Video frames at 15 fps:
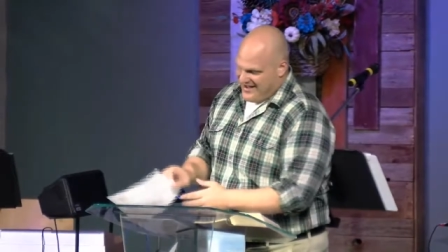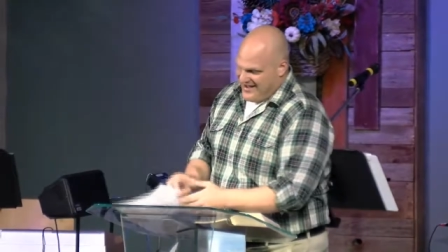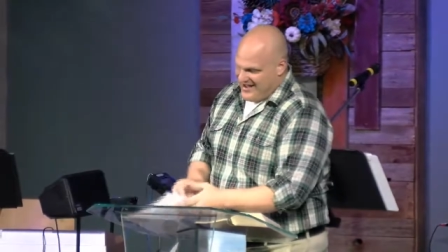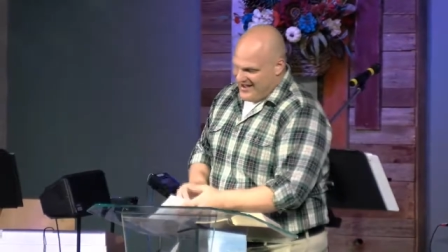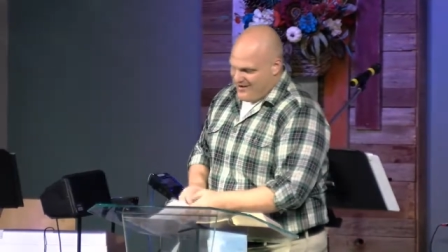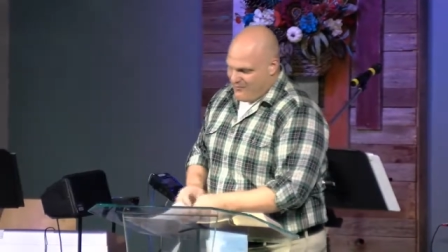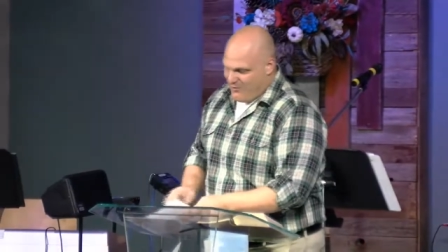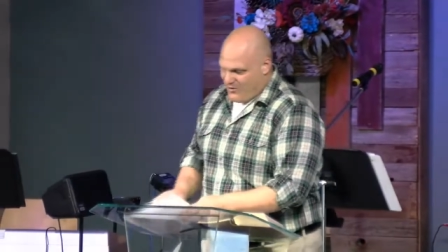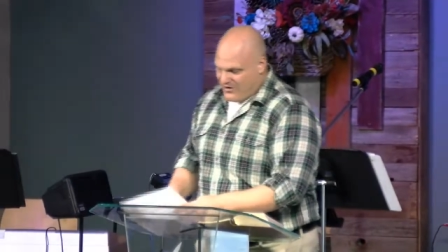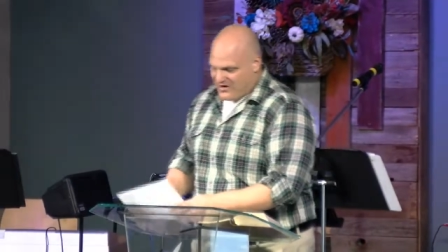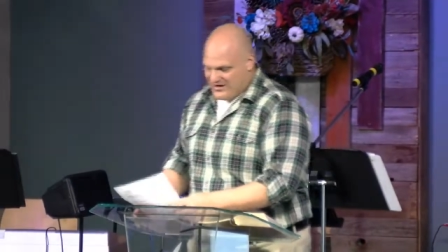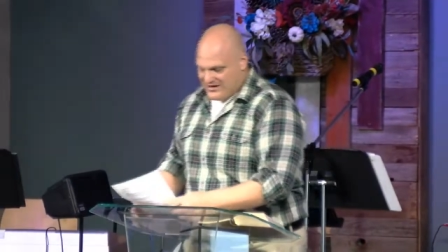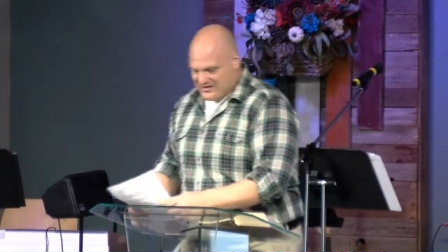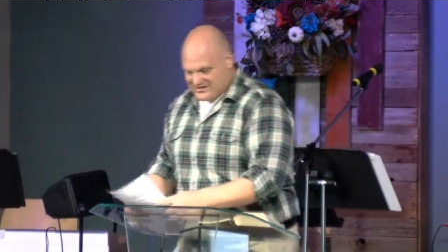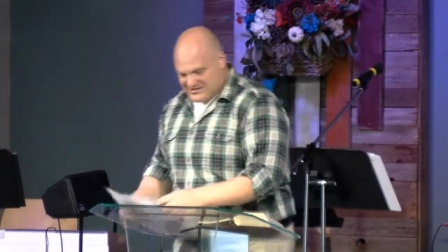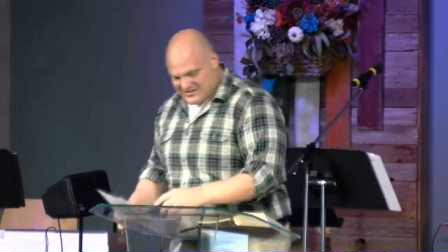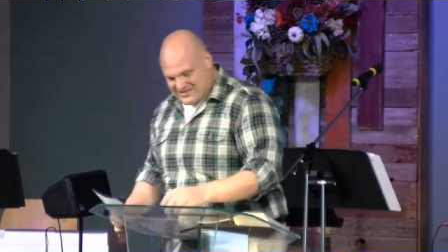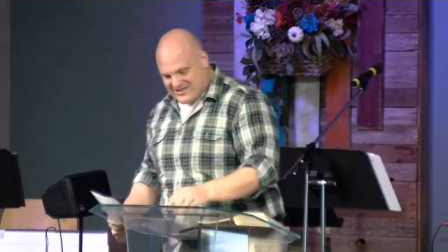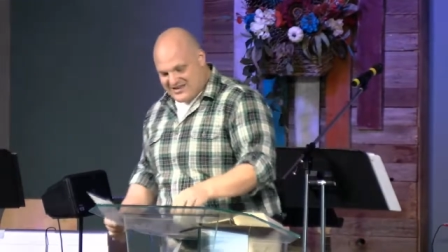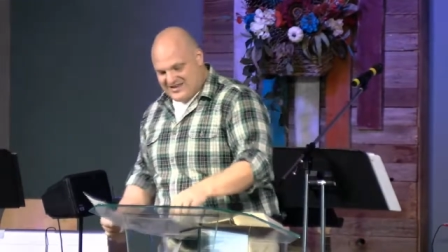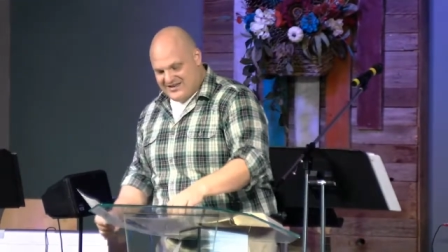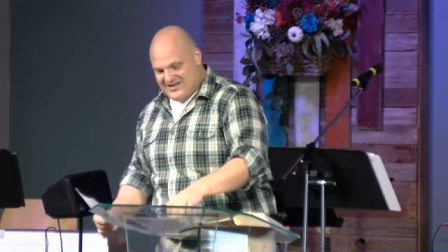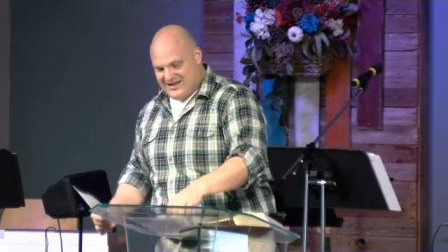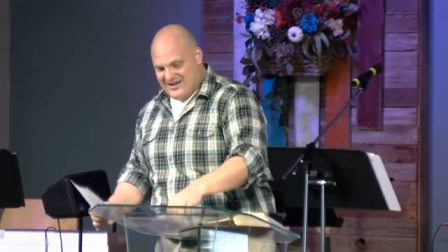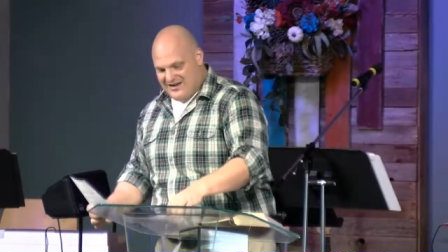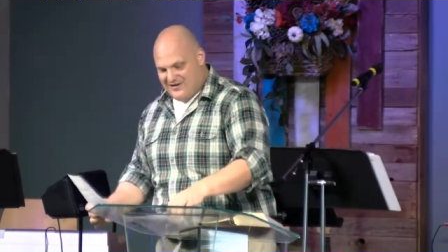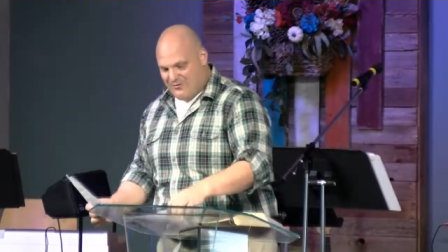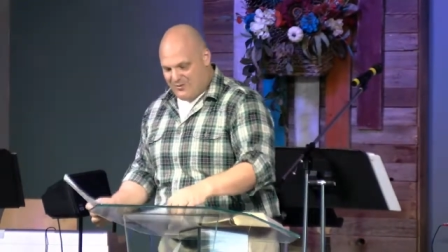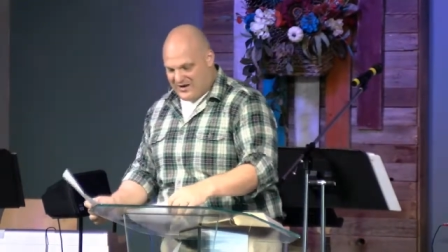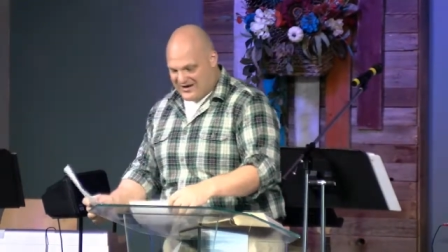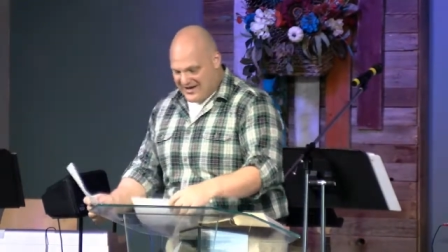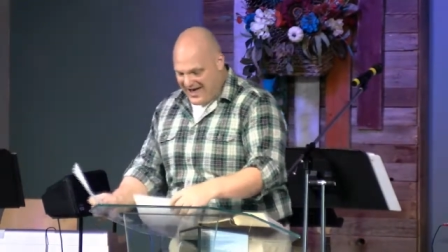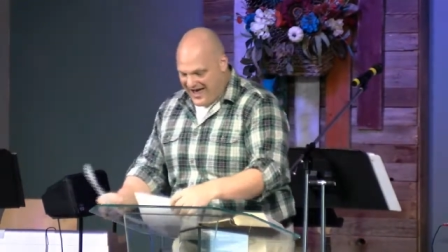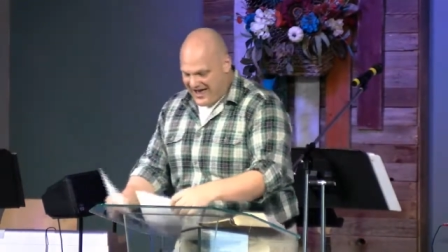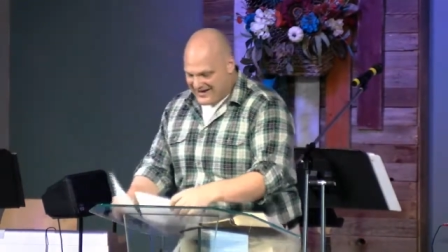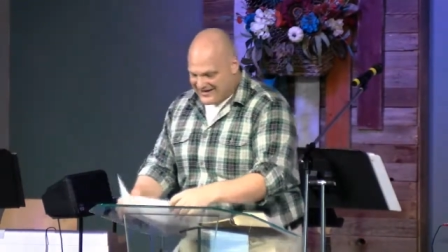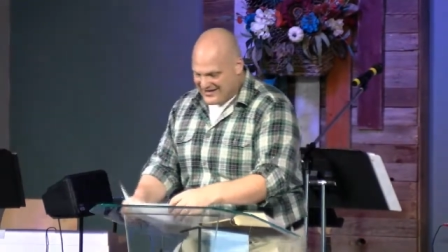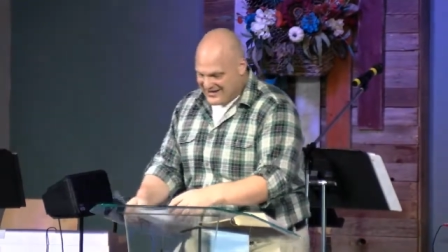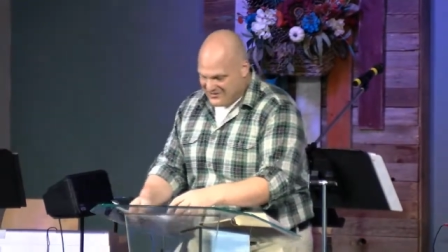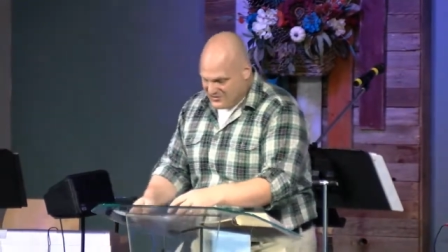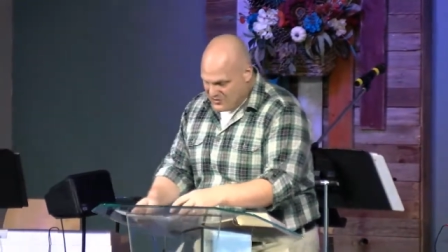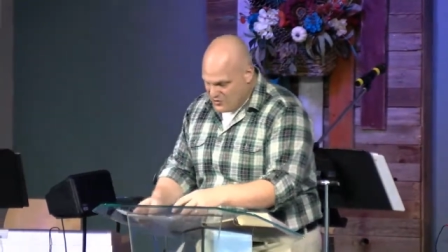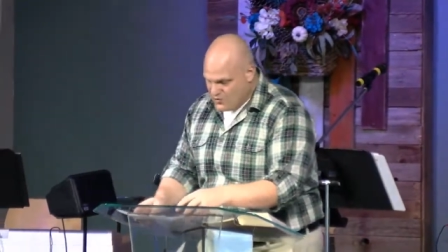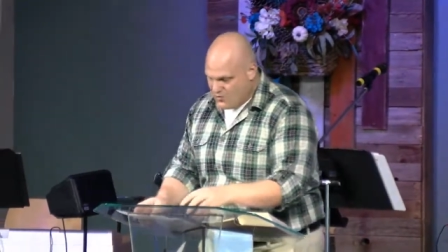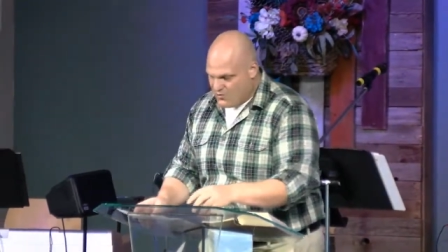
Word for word: And we're going to see what God can do.